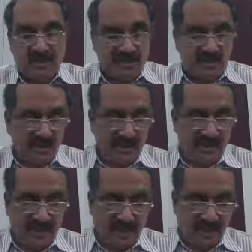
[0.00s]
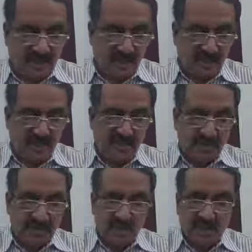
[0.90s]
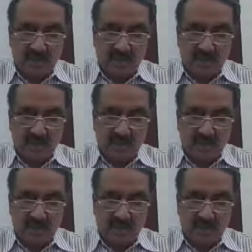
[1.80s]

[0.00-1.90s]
This we will discuss as RBI